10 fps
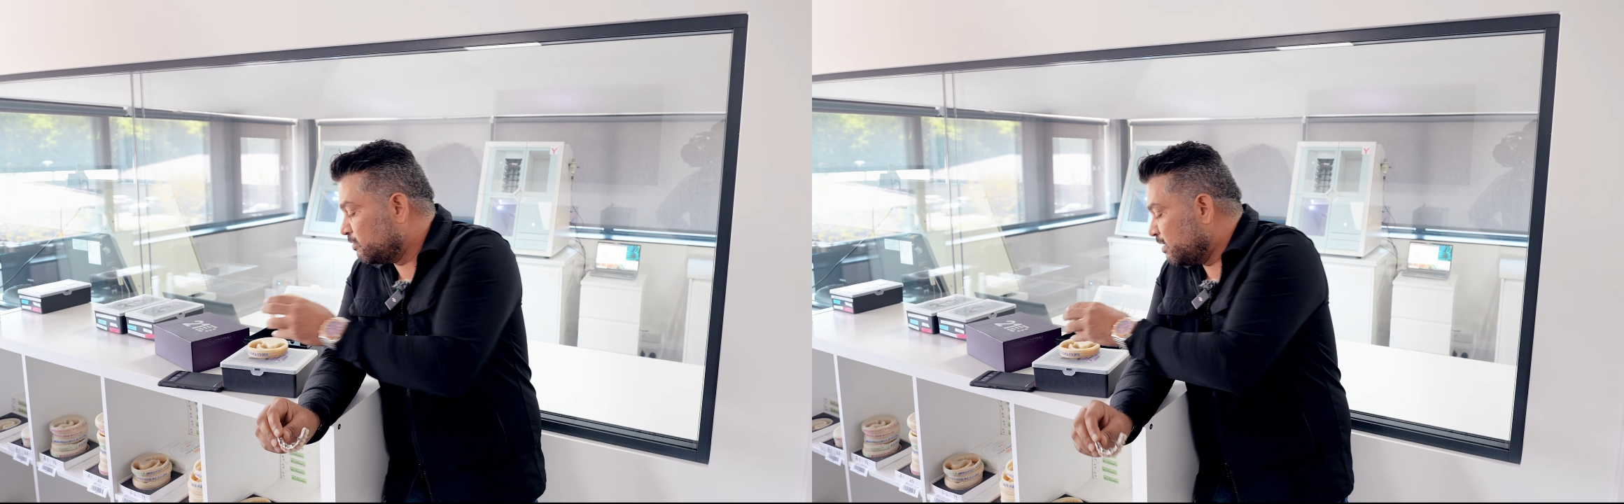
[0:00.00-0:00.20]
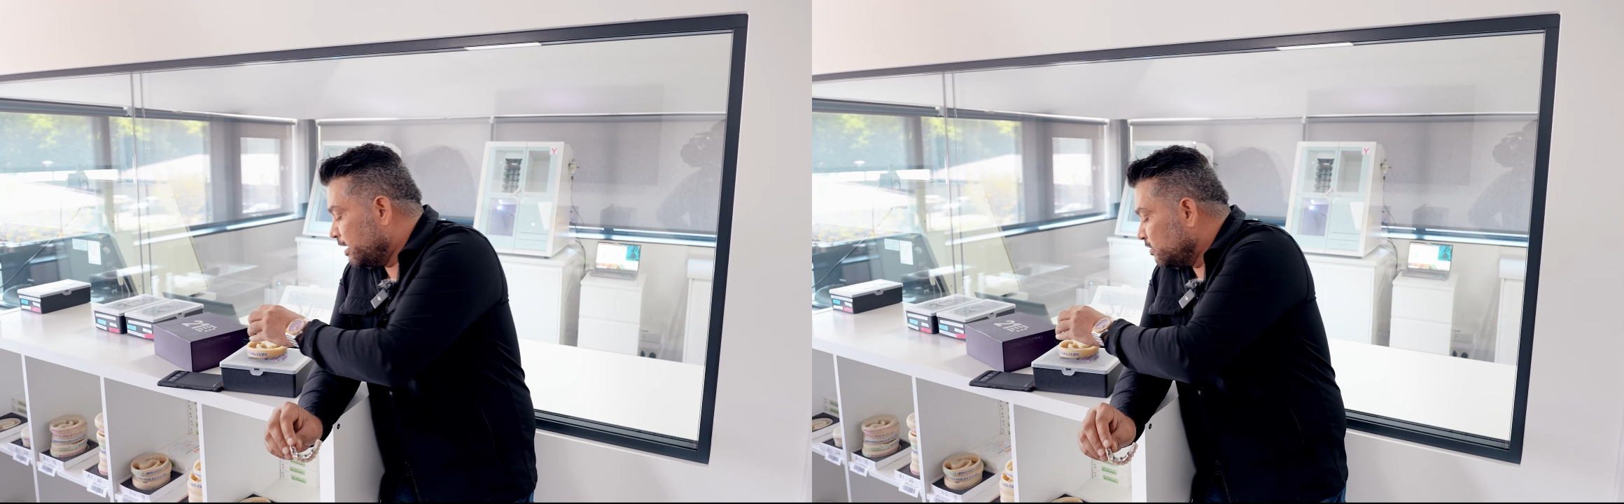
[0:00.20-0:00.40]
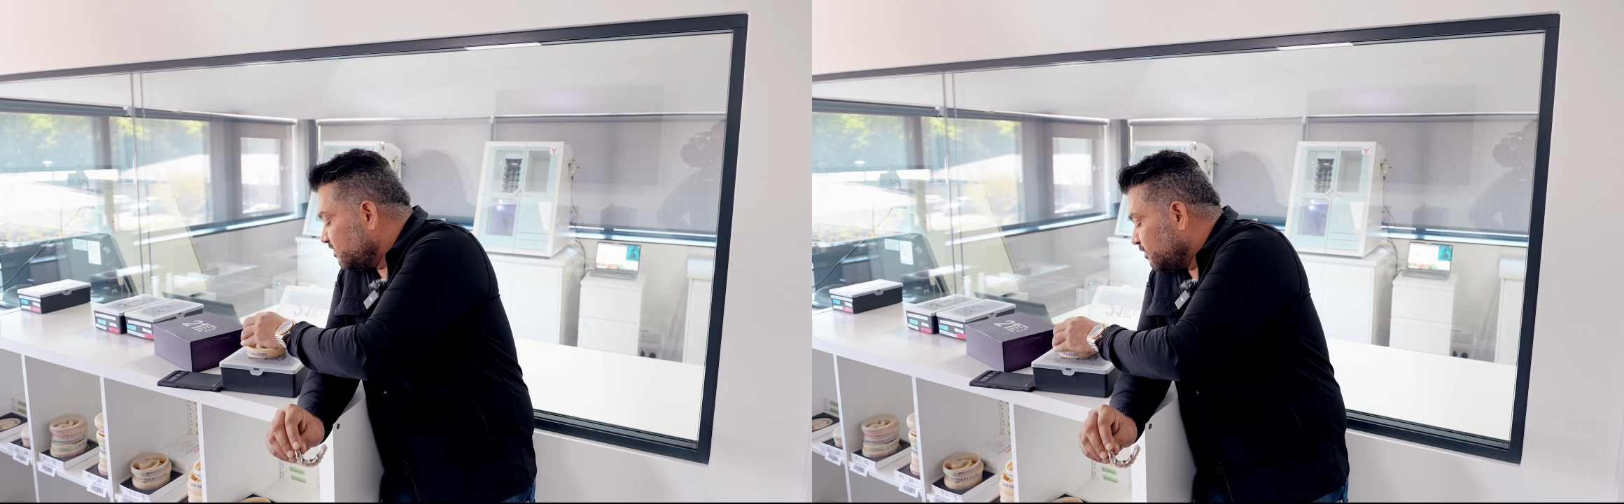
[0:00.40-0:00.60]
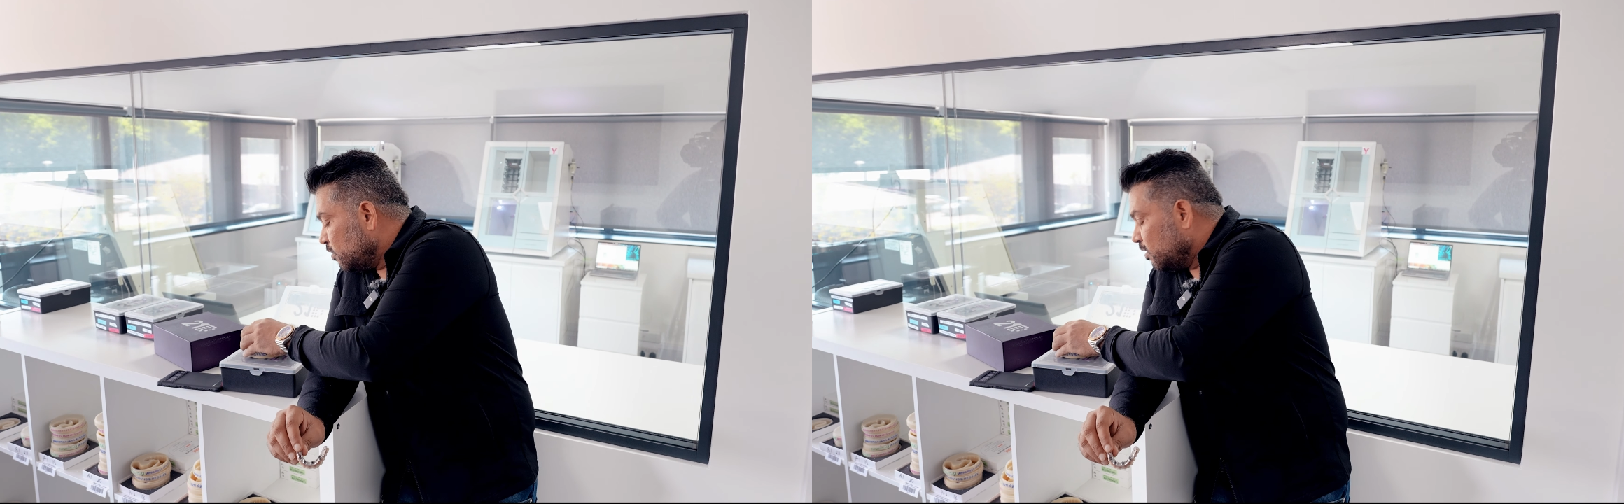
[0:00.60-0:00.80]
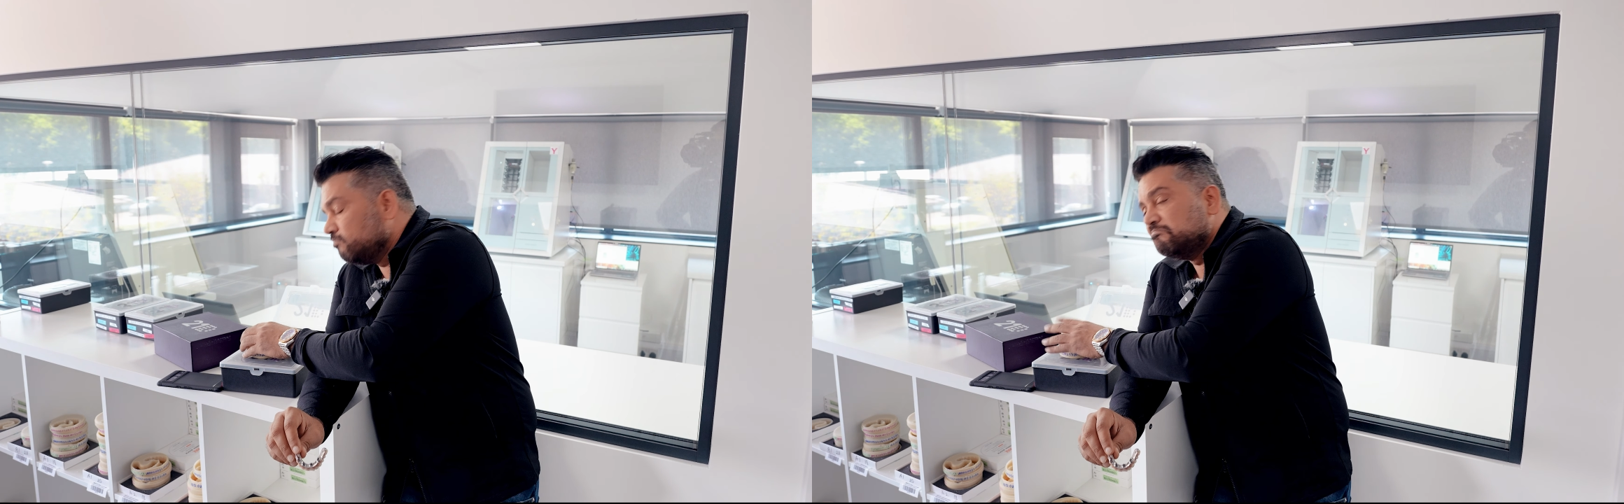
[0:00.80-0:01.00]
around
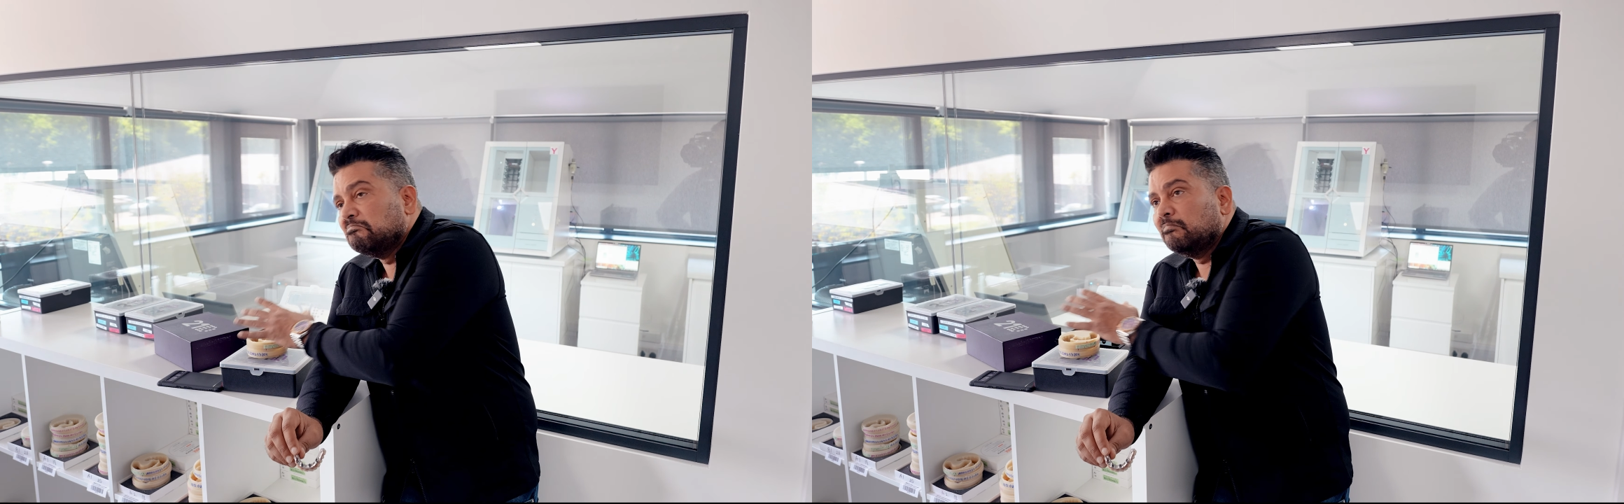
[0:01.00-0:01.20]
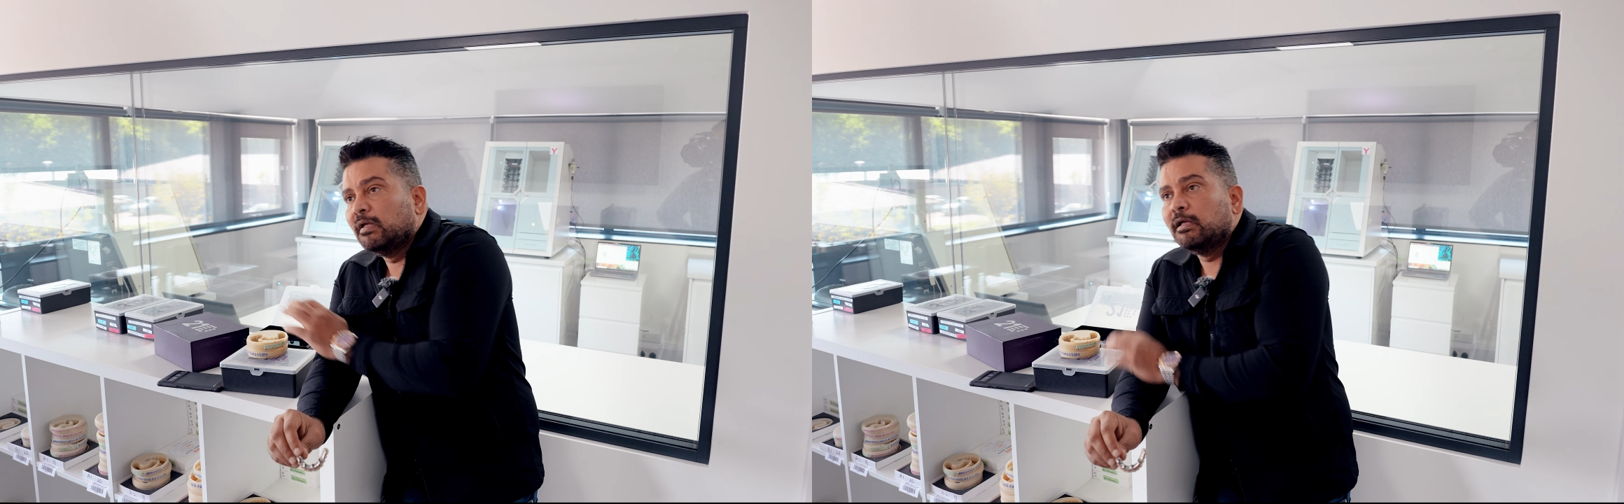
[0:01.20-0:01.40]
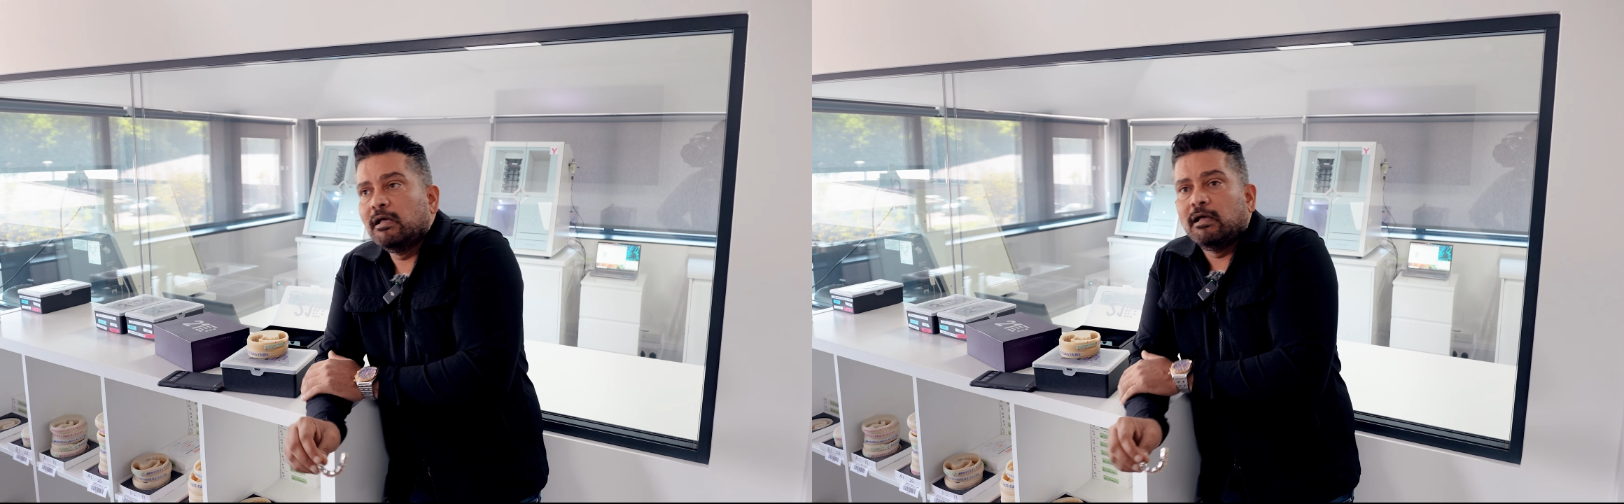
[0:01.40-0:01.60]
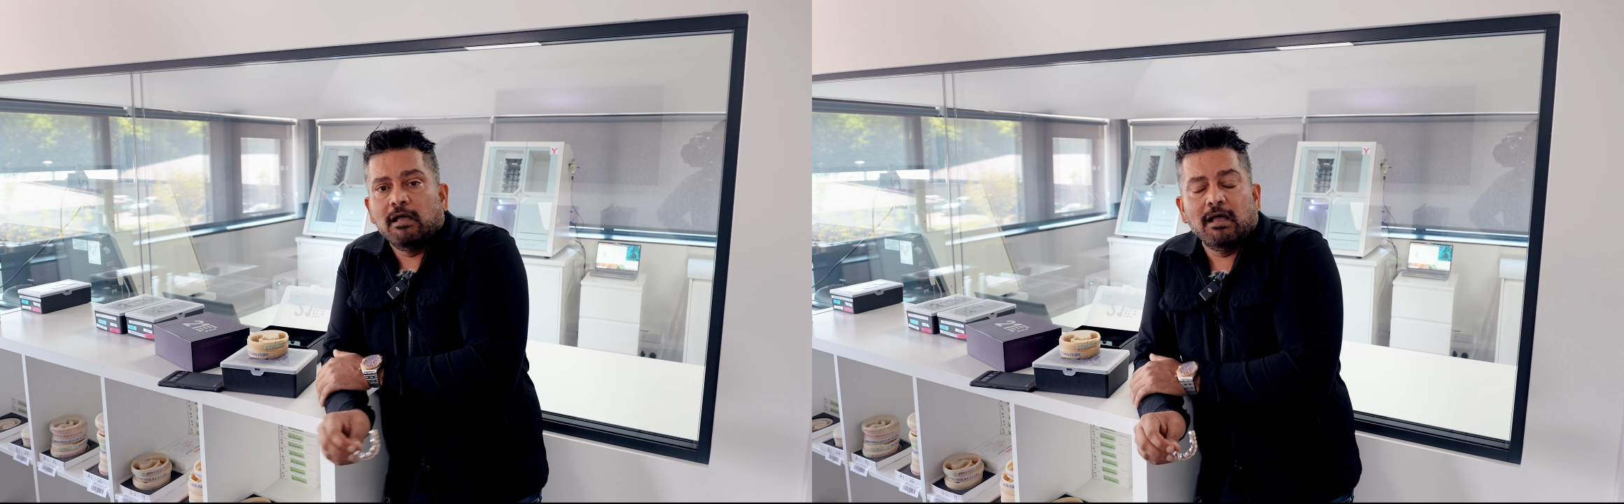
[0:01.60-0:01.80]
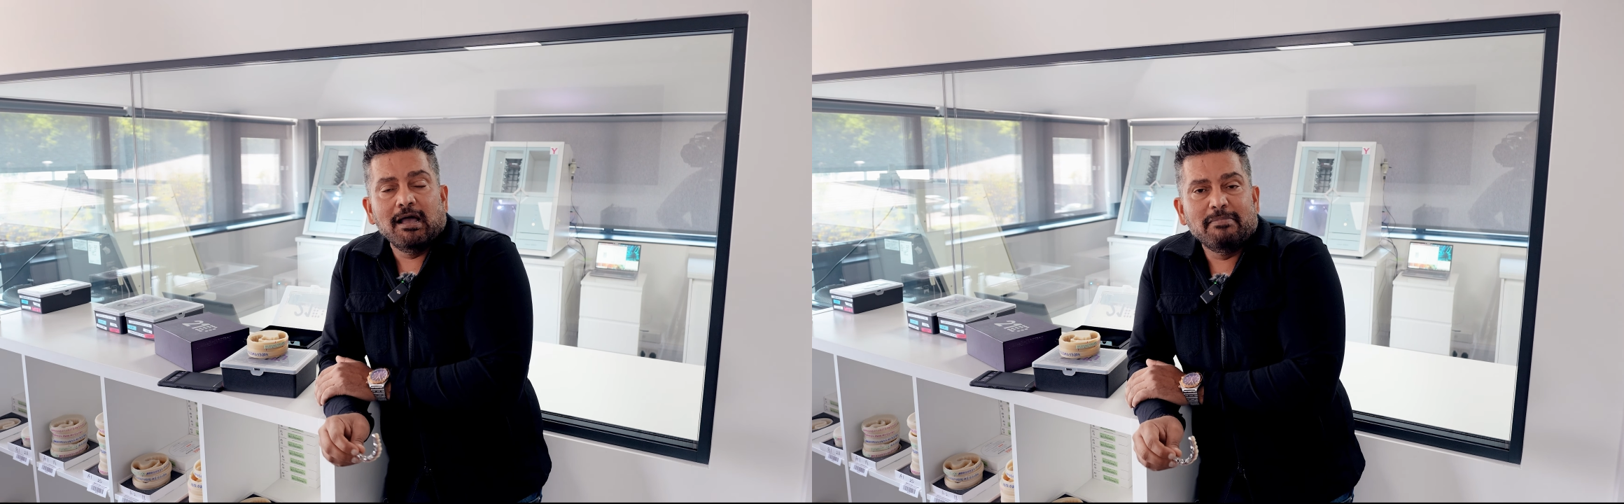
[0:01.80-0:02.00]
for
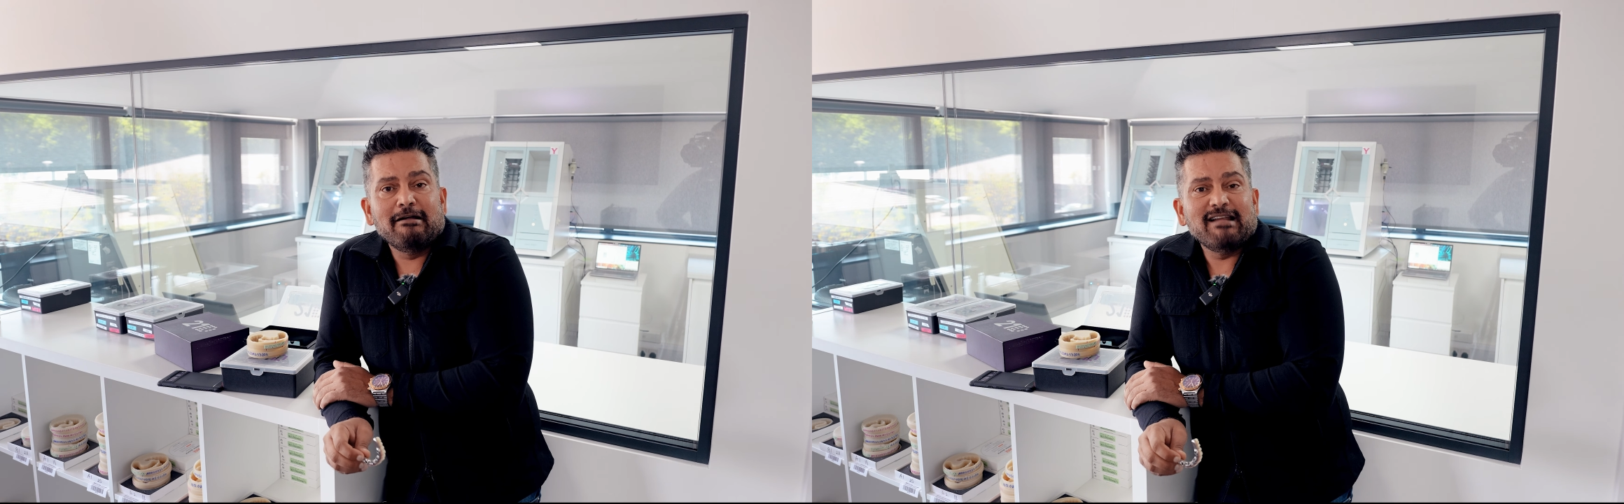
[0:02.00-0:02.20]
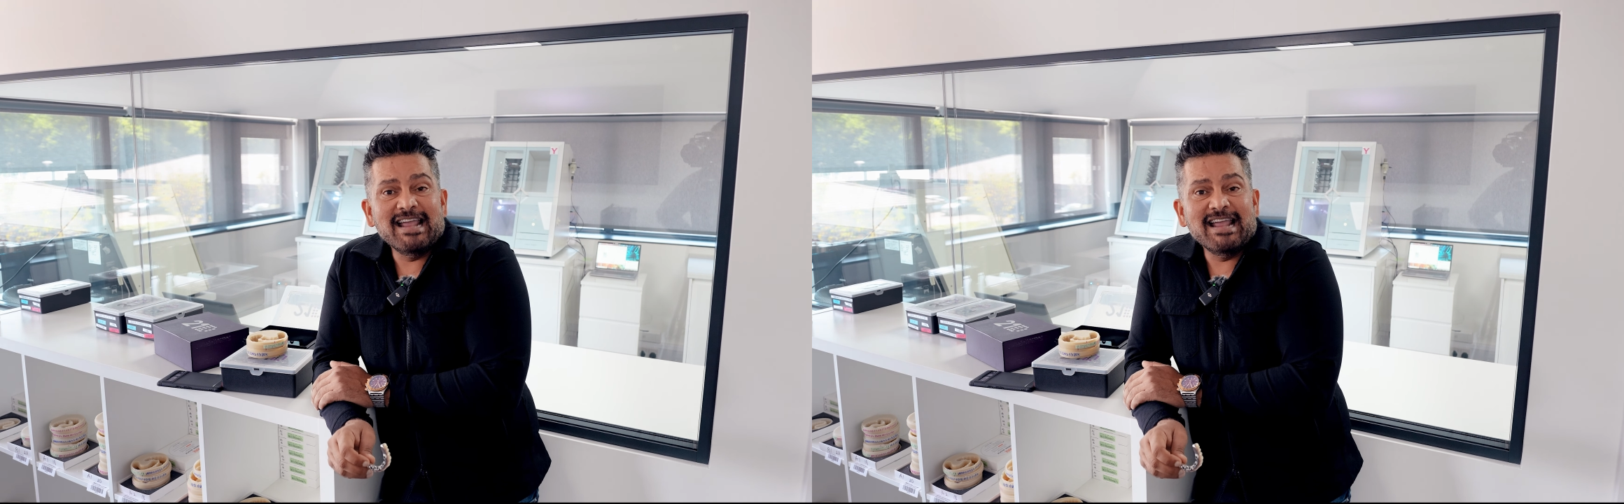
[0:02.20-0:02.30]
about